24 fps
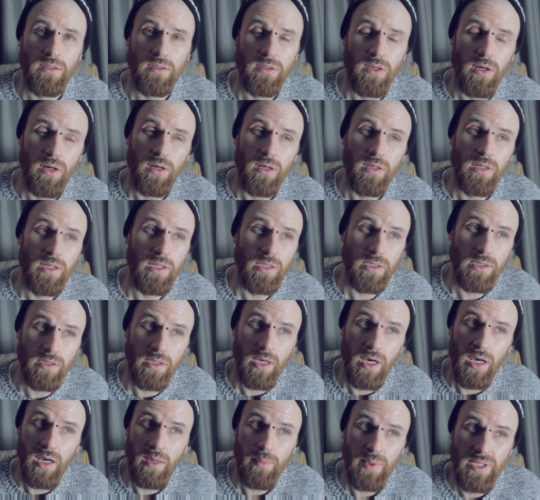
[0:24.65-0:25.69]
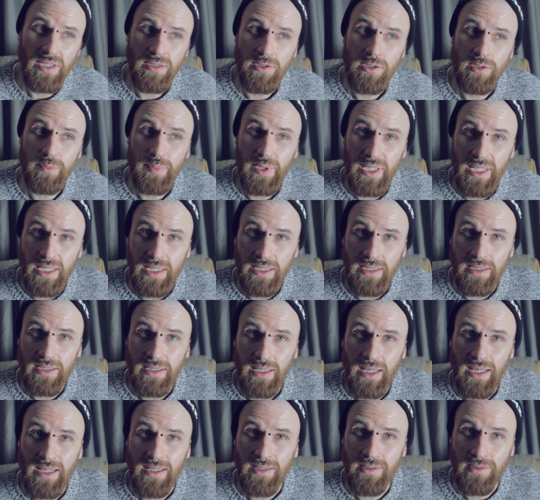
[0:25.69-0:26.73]
Got a Garmin speed
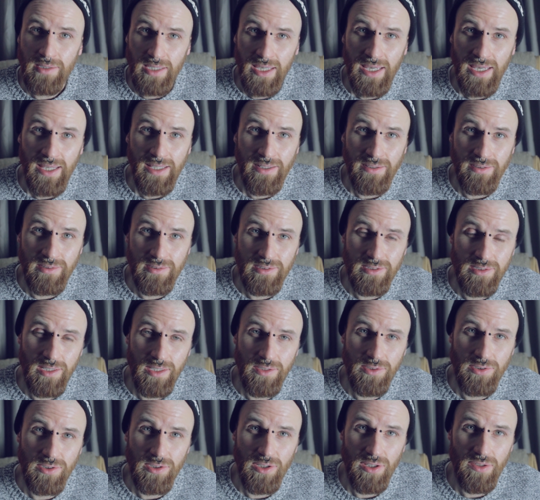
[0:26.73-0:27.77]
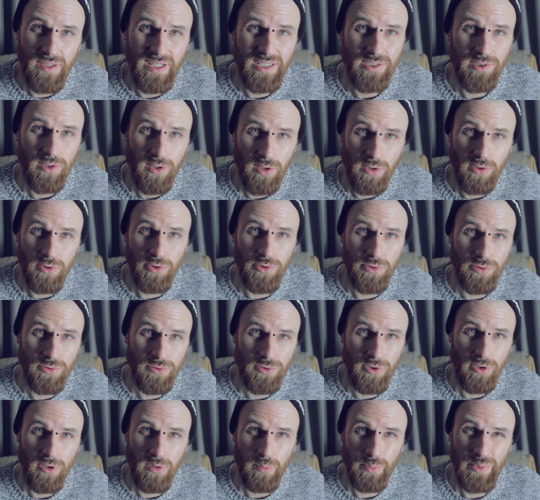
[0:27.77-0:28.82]
and cadence sensor, that's all
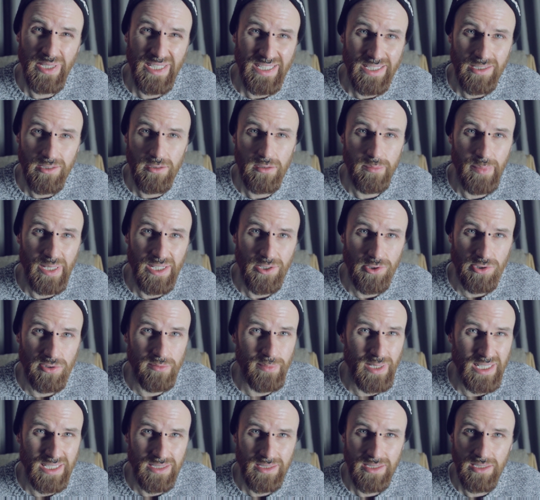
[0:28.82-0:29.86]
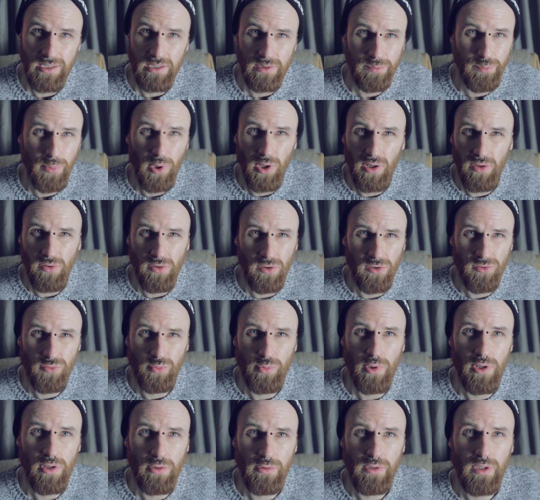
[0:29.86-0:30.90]
hooked up. Needed some extra magnets, bought those
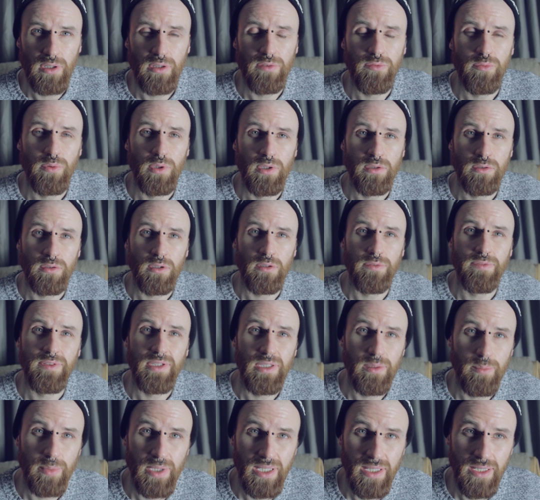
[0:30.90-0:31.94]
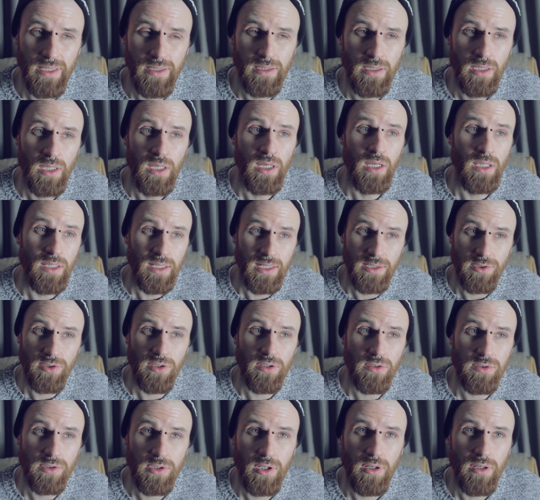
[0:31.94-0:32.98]
rare earth ones off eBay, that's
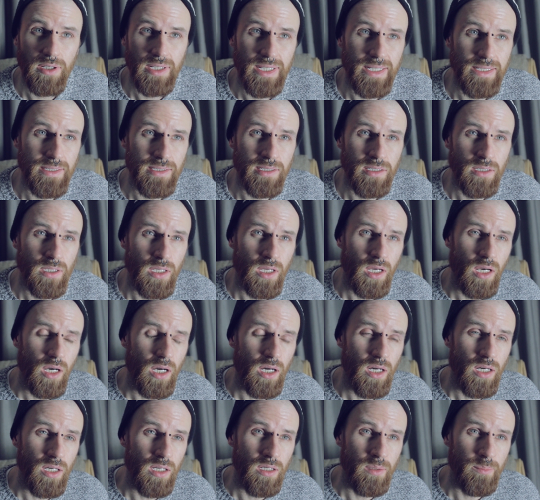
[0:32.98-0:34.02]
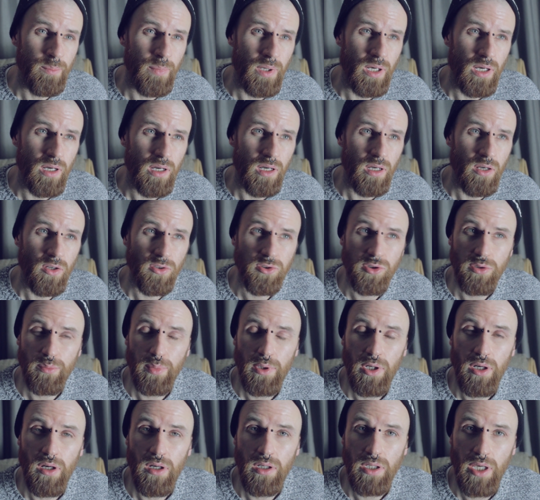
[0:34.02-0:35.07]
all sorted. I also
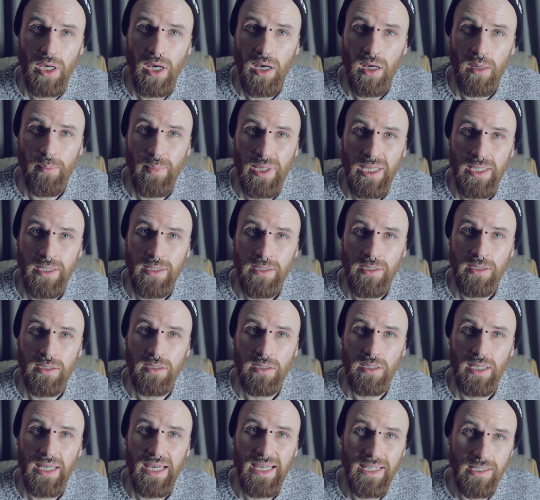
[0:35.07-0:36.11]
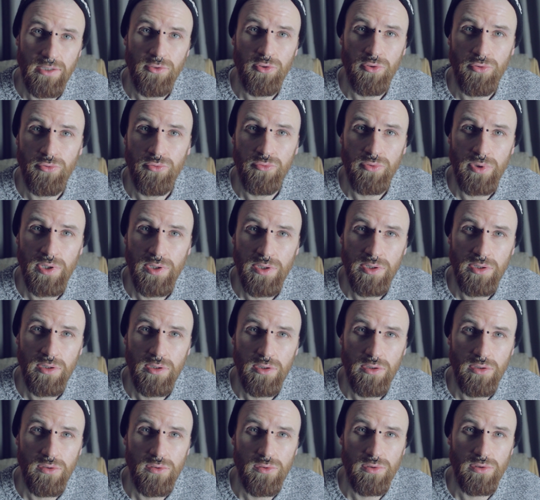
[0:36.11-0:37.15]
bought a Garmin 800
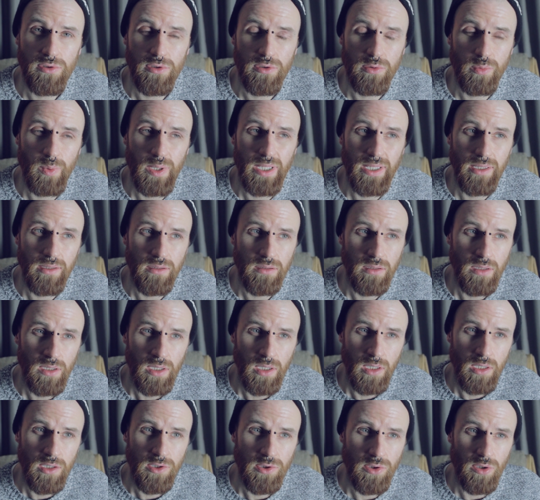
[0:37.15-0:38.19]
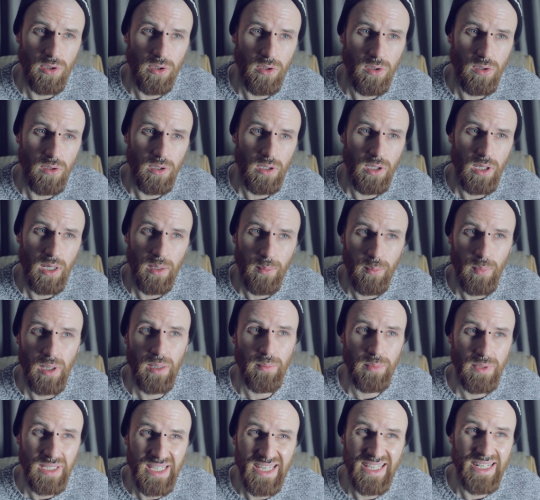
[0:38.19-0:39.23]
used as well, so
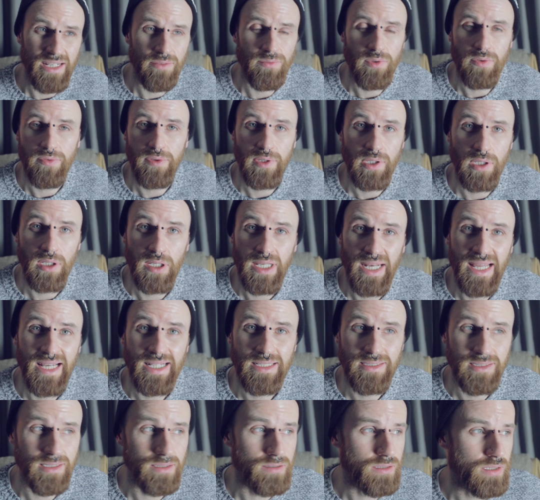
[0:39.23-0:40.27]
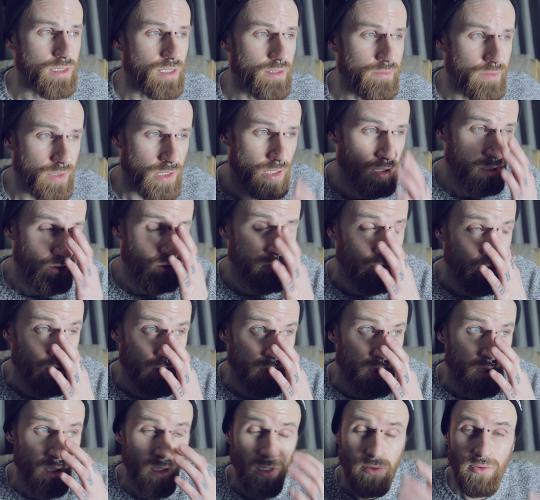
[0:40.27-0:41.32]
I'm getting everything connected together now.
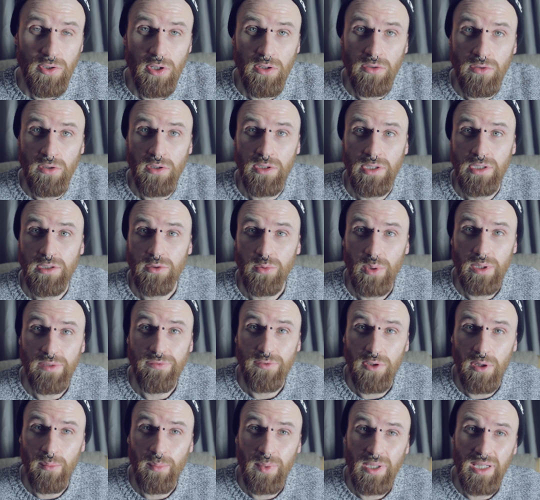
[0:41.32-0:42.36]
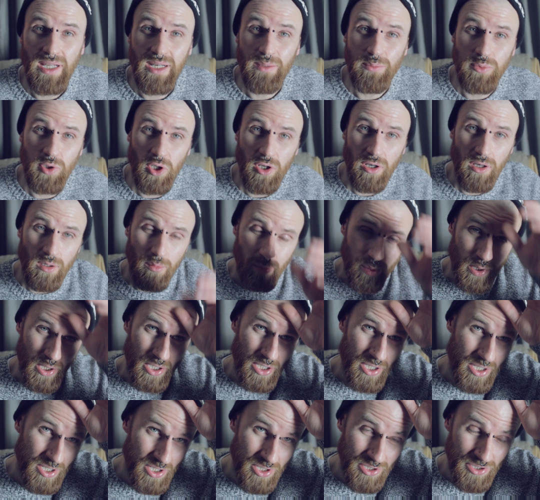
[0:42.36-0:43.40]
Downloaded Zwift on my laptop
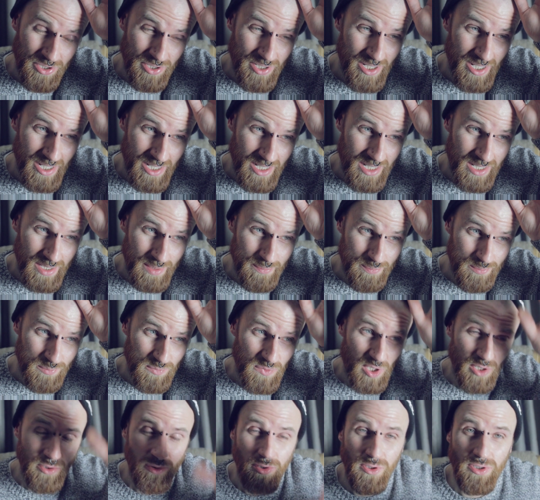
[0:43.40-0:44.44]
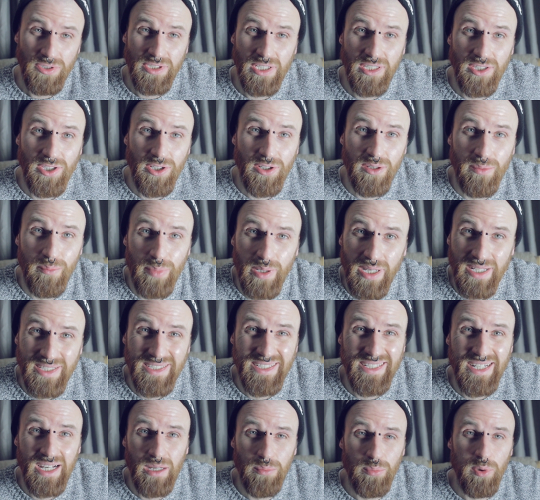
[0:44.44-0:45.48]
and downloaded the
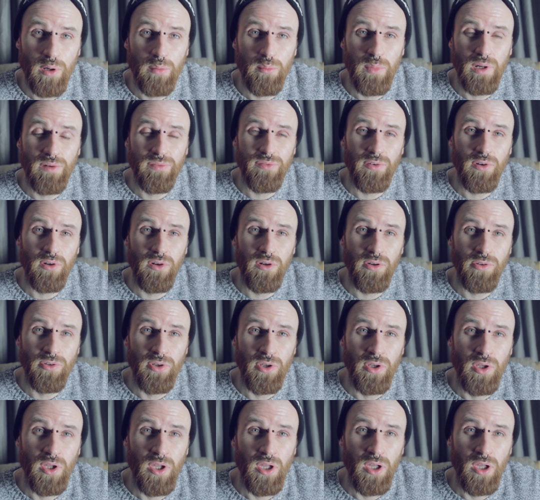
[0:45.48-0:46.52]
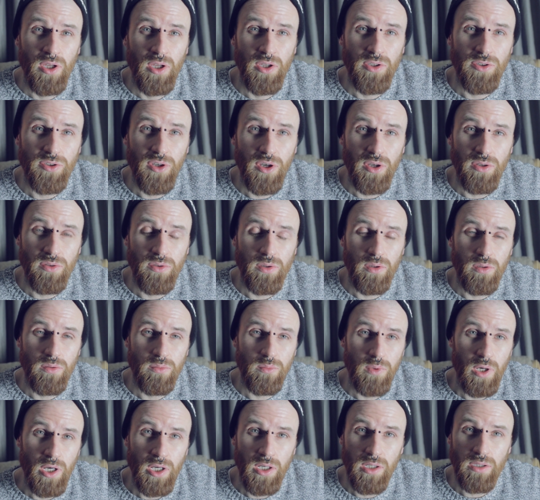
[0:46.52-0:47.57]
companion app on my phone,
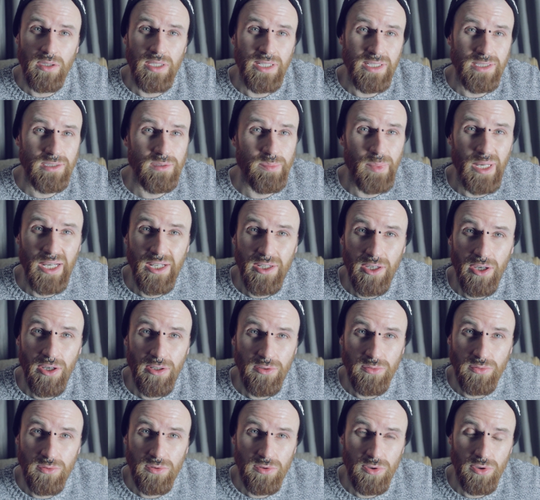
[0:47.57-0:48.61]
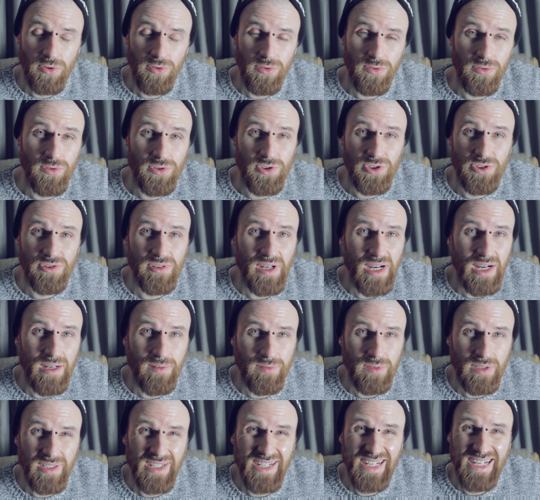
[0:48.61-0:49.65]
linked my account to
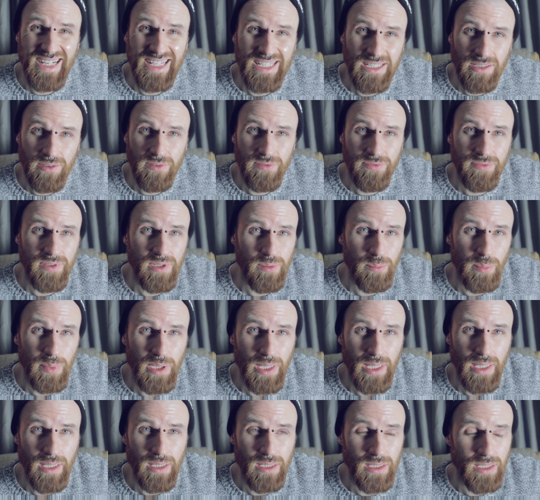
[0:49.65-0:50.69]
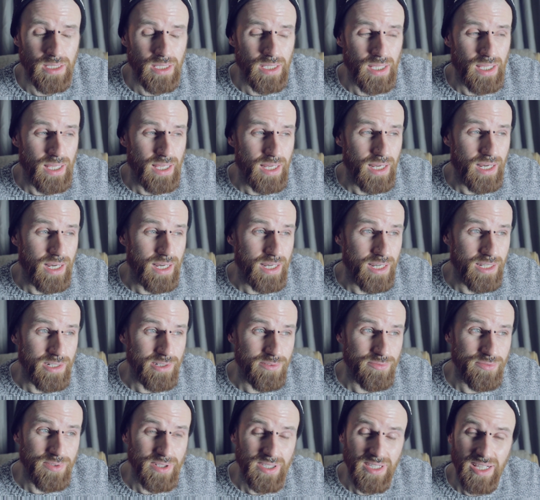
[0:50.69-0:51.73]
Strava and Fitbit,
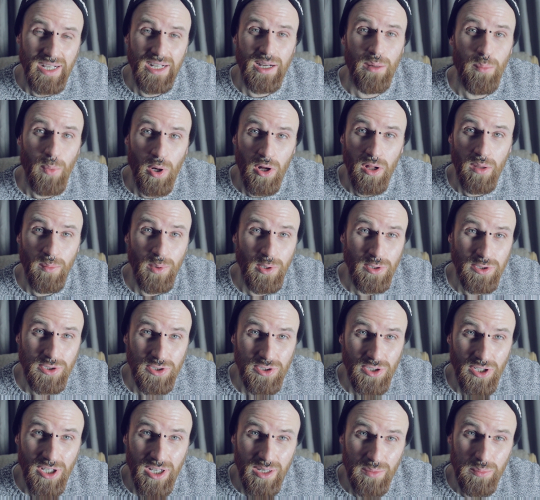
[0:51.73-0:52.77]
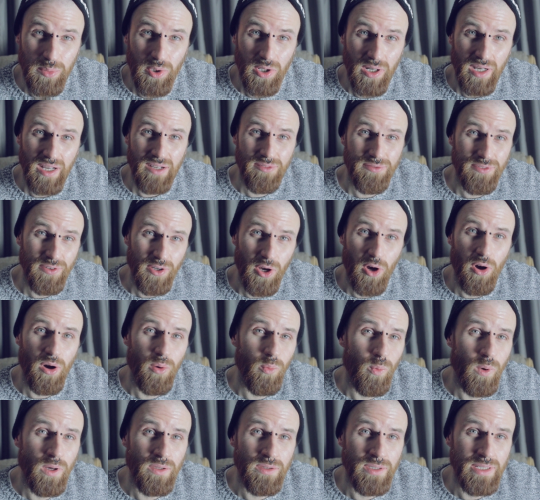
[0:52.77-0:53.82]
and feel like I'm almost there, but I
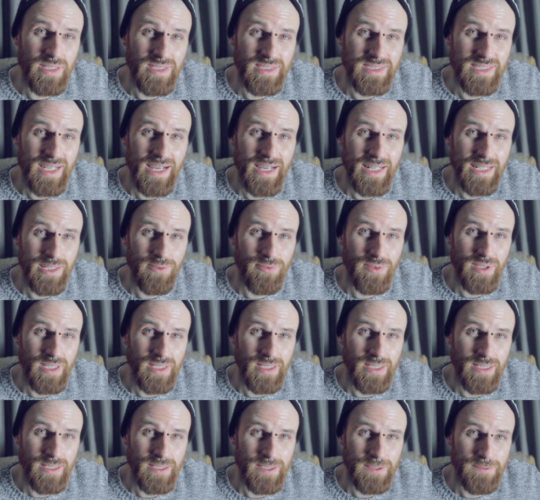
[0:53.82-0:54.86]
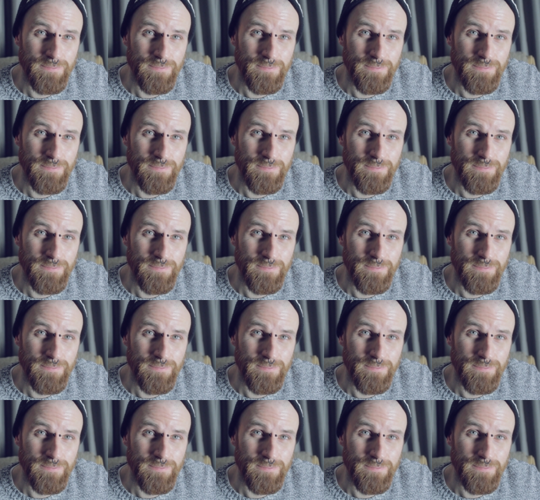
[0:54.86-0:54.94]
forgot one little tiny thing.